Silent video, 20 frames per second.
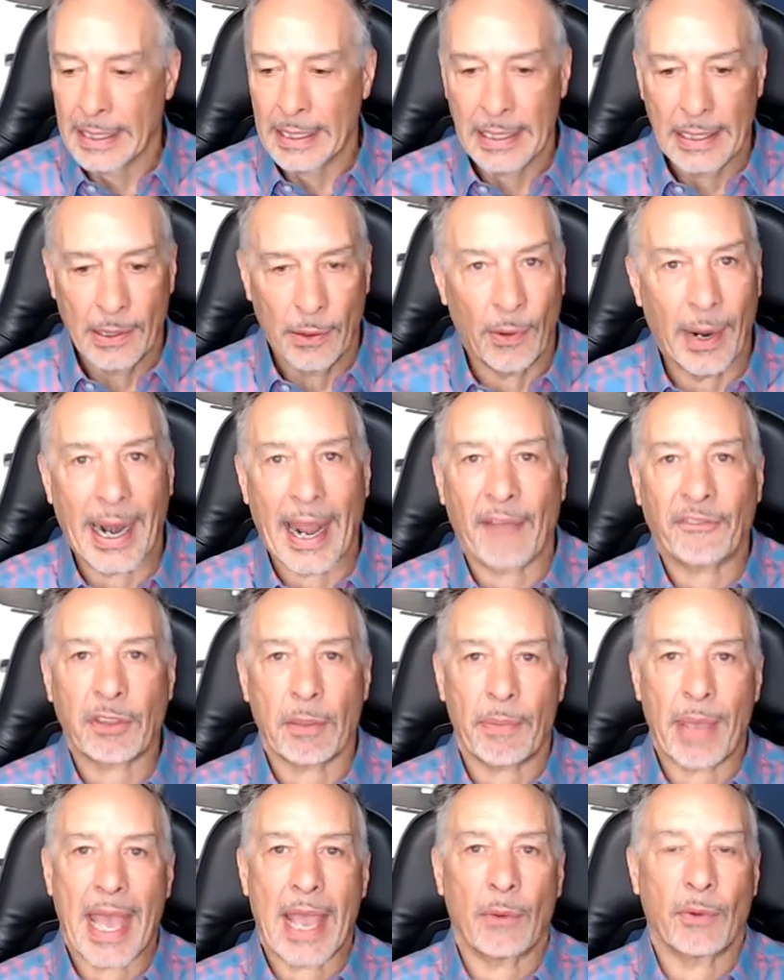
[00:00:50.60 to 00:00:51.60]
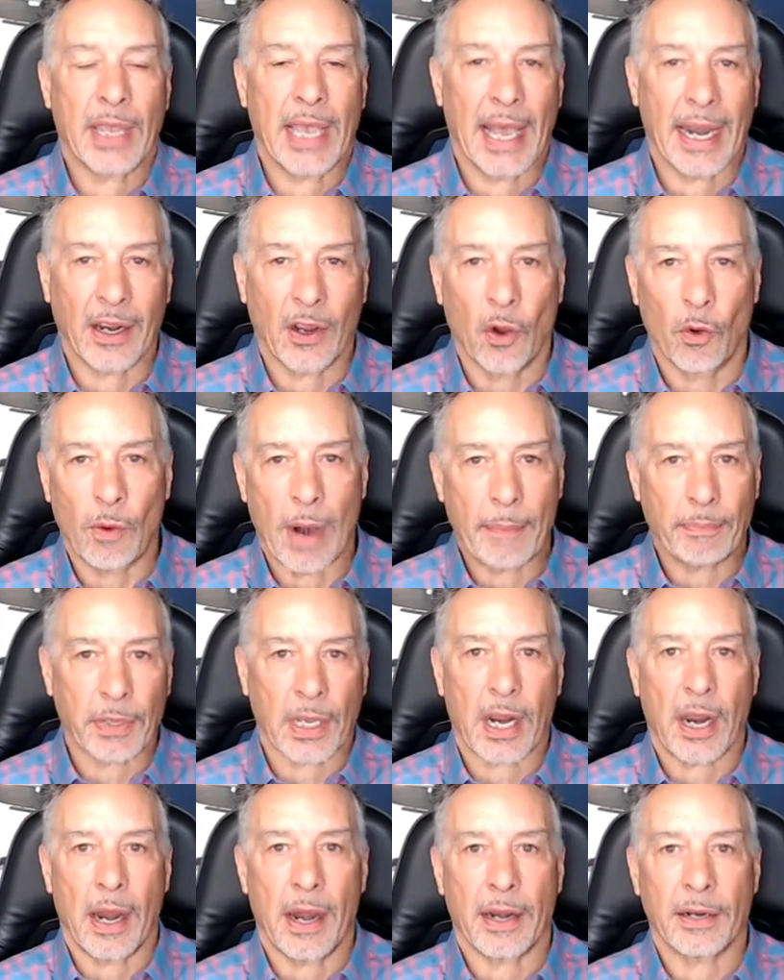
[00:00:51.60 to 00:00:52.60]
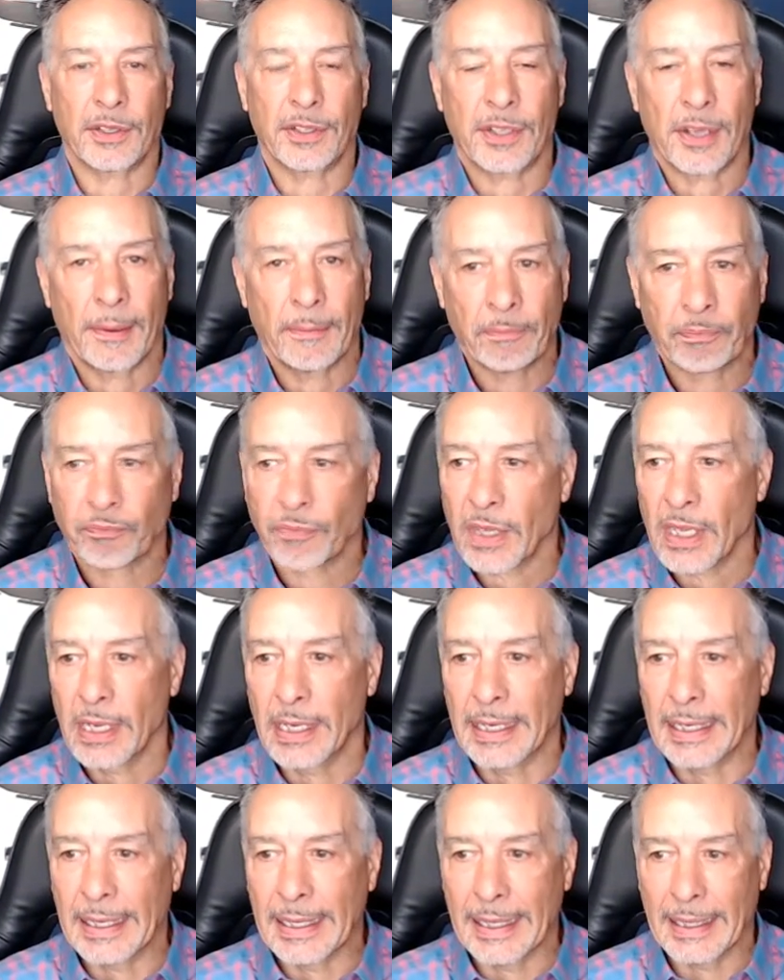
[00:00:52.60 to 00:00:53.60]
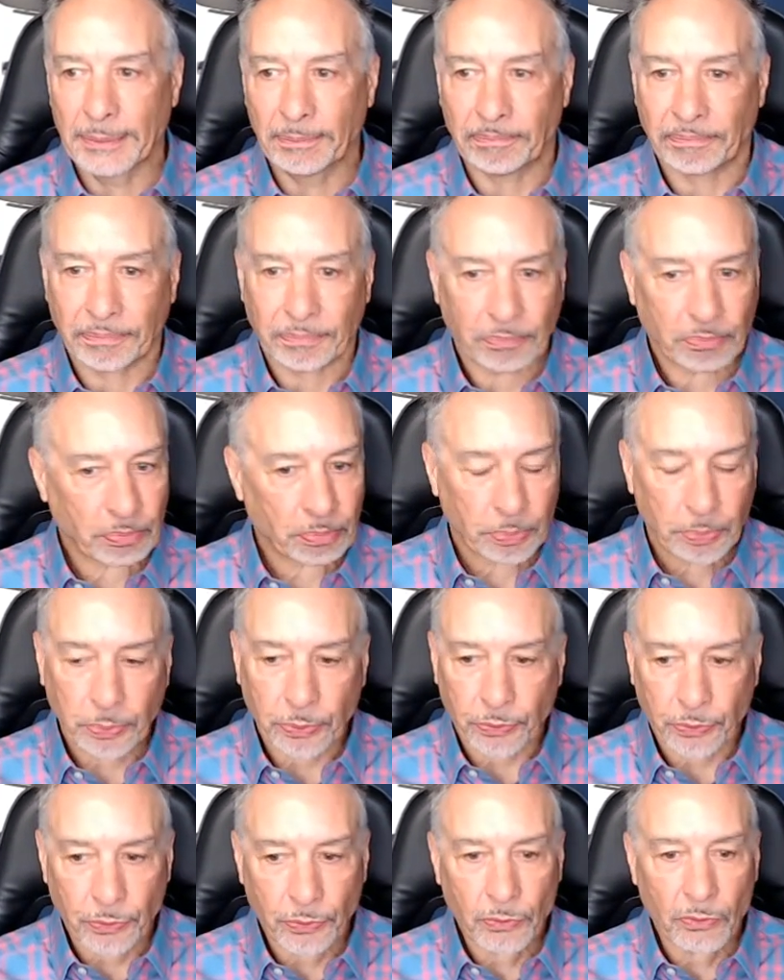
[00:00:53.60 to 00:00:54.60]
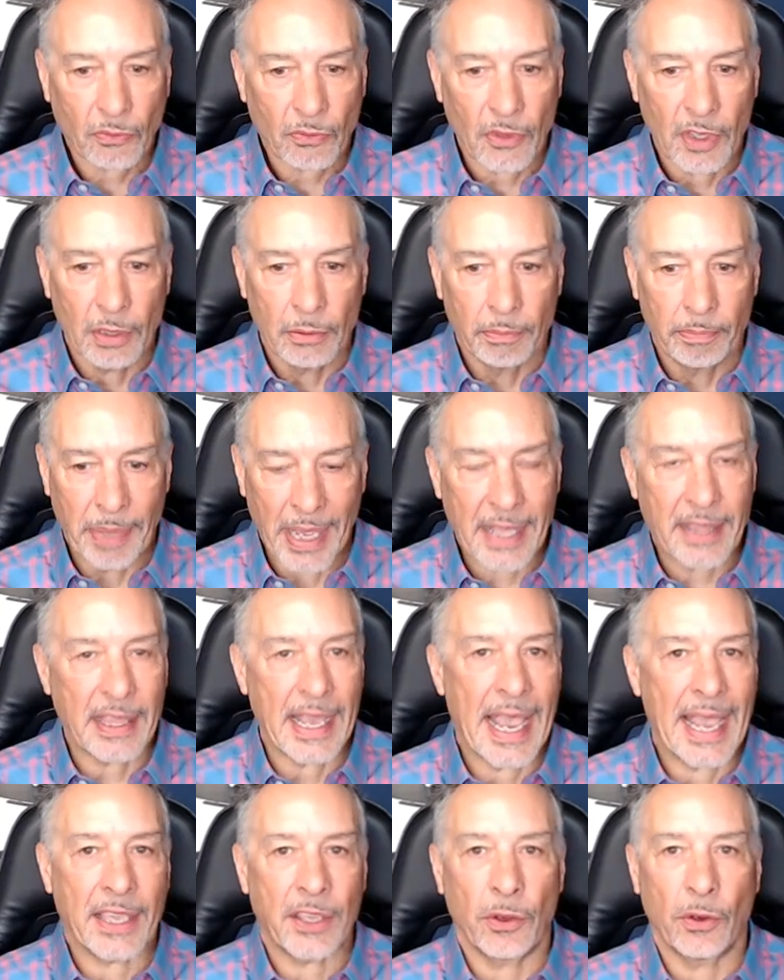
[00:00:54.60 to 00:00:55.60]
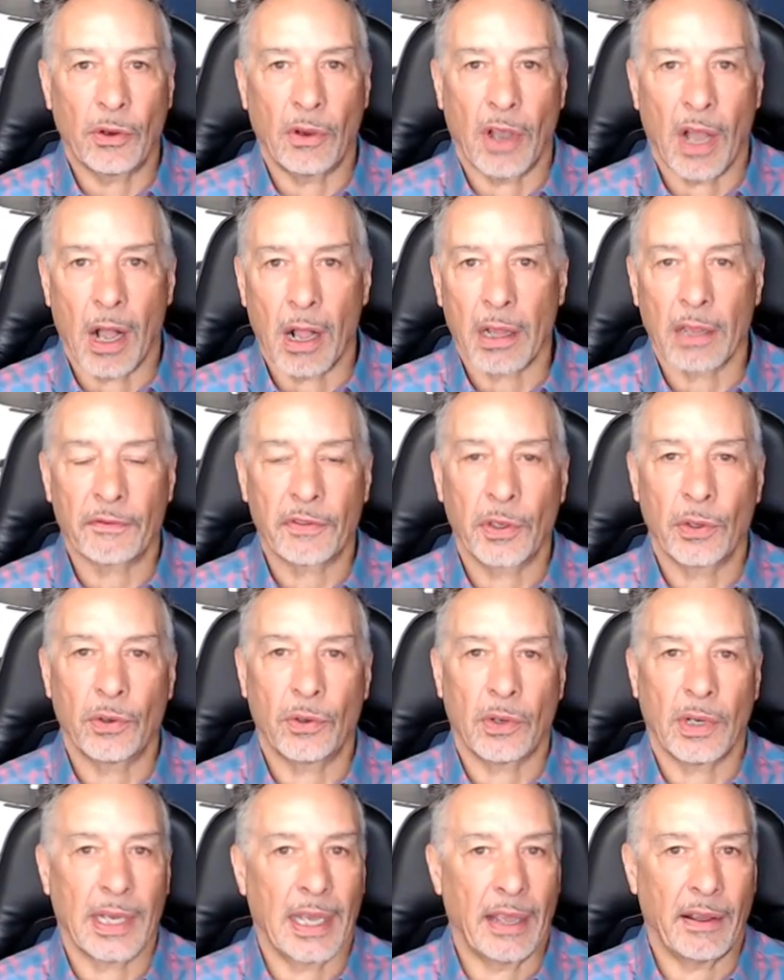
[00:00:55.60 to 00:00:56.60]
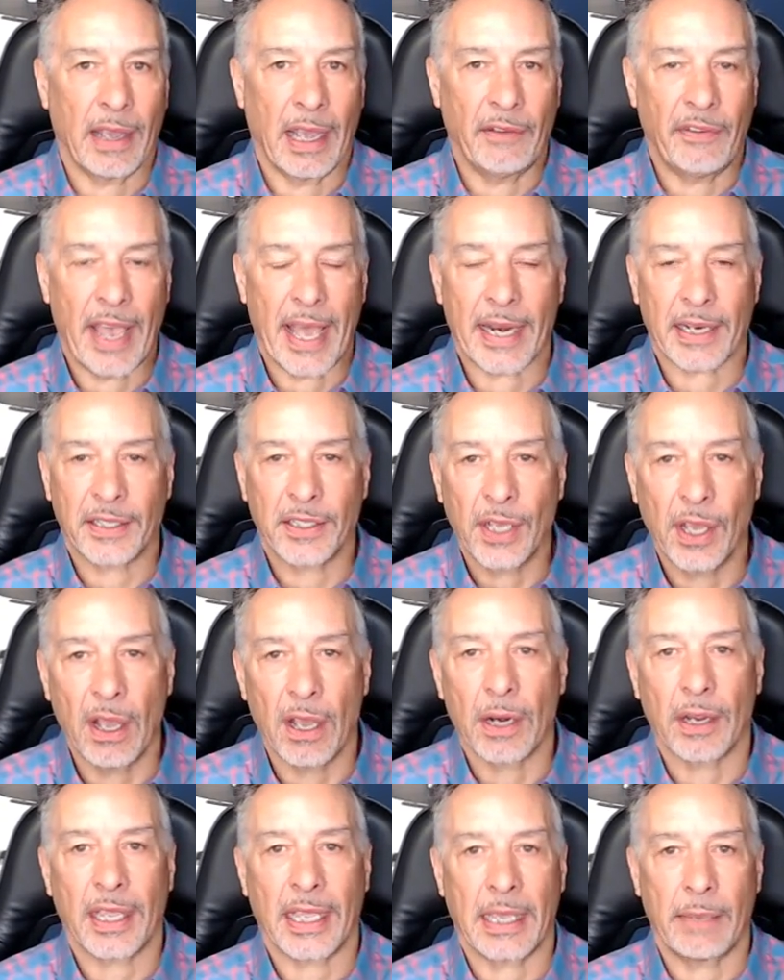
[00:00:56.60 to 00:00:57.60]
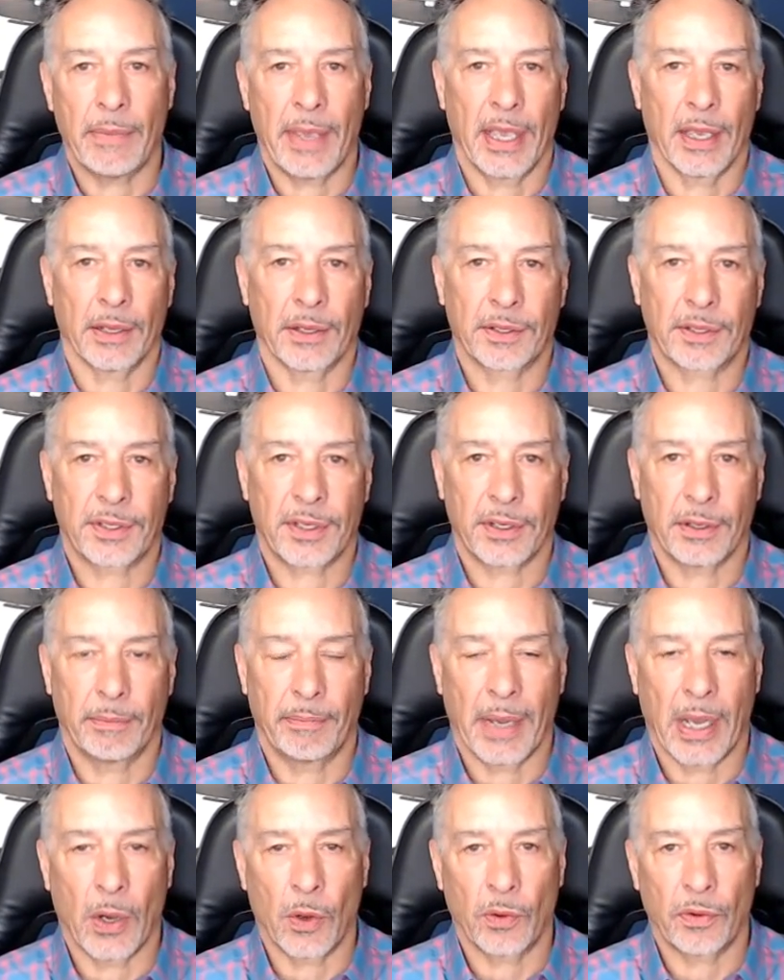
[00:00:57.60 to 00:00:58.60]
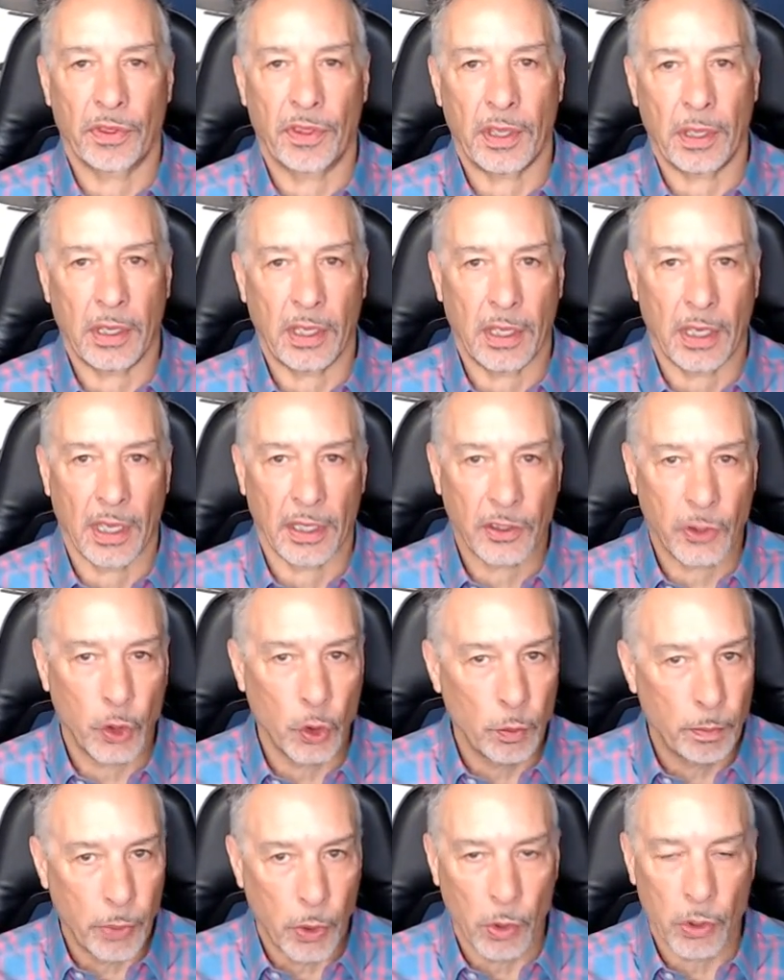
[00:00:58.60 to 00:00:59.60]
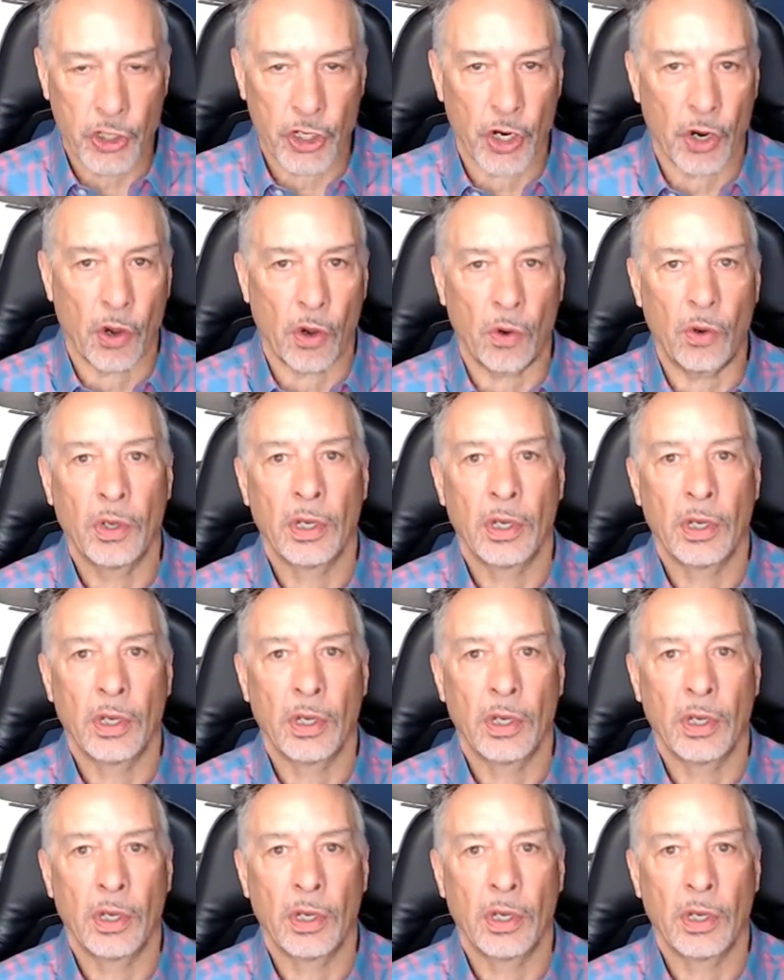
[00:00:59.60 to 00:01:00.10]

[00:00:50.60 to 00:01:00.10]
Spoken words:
right off the bat, we got to go Replicars. Um, Big thank you, all of you. I've had a ton of emails about the two Peugeot